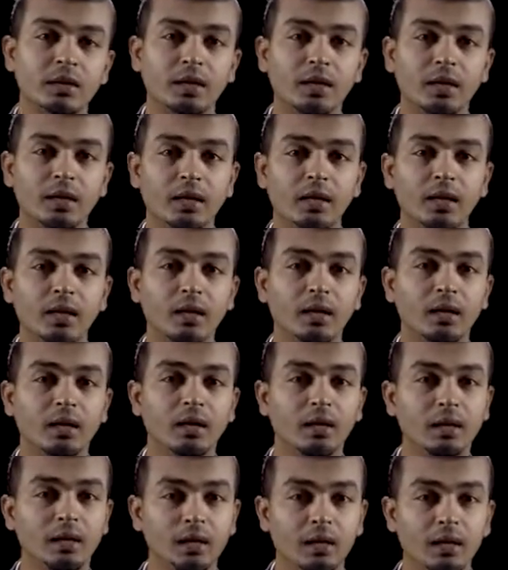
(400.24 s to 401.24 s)
A
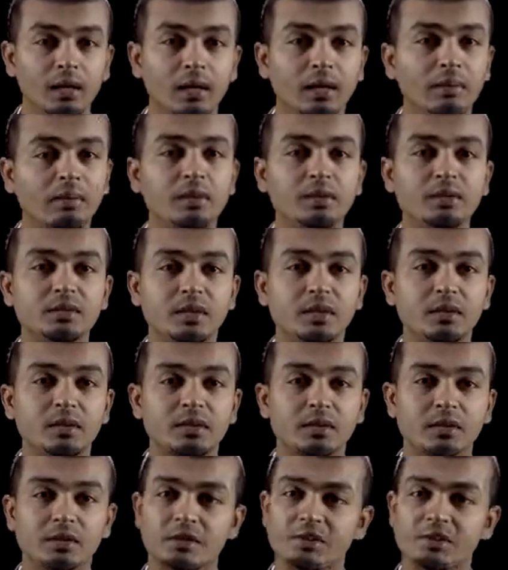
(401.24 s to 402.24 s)
and empty set
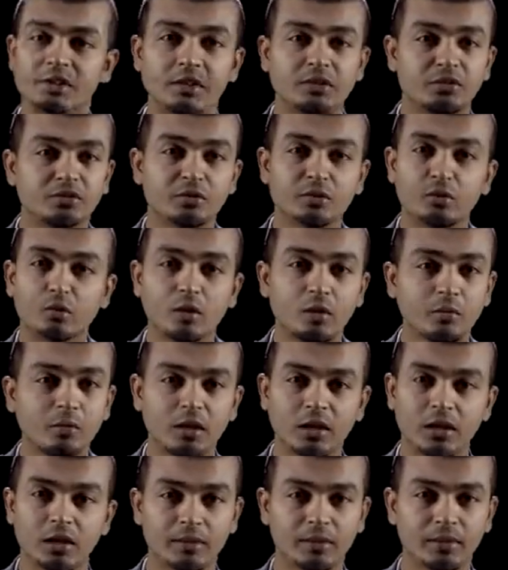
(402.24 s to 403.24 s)
shares no common
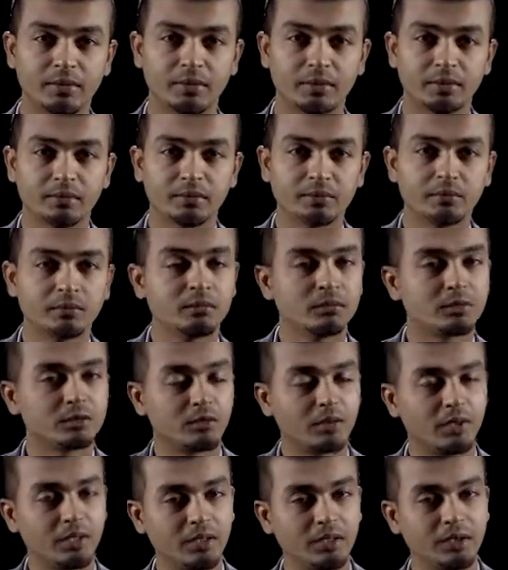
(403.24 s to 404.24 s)
element.
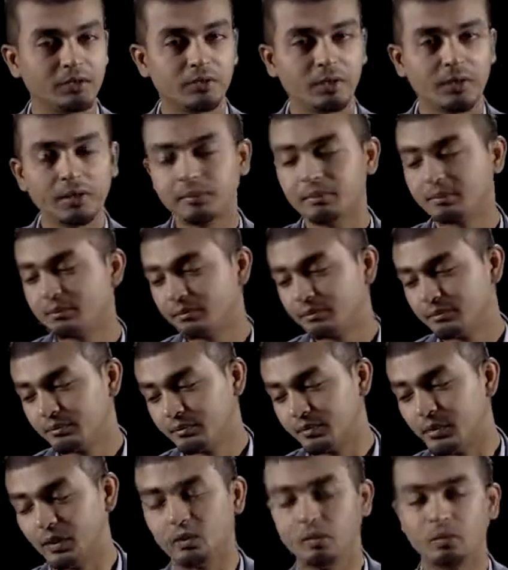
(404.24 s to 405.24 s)
So, that is why
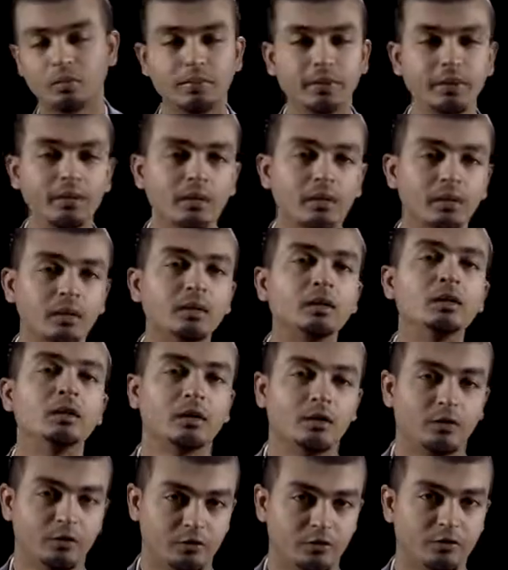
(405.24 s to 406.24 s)
it will be
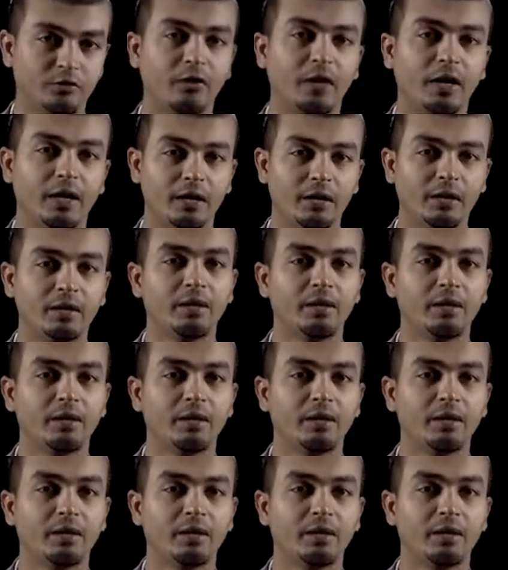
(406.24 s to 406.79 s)
phi.